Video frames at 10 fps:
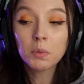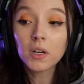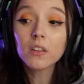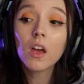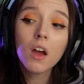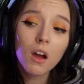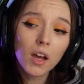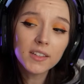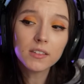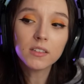but
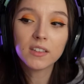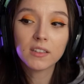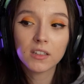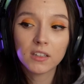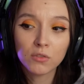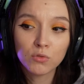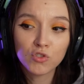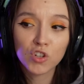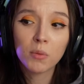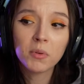I still think they did a good
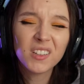job.